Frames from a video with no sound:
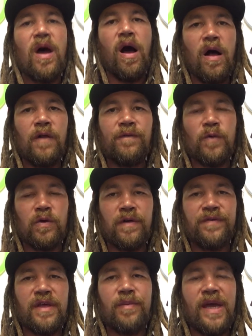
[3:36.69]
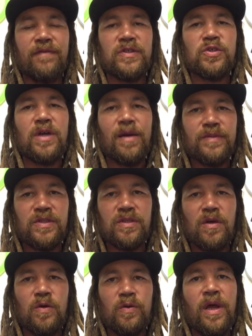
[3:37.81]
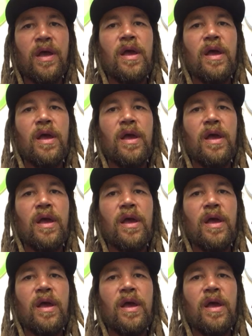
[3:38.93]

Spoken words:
All 4 of them have a drop zone,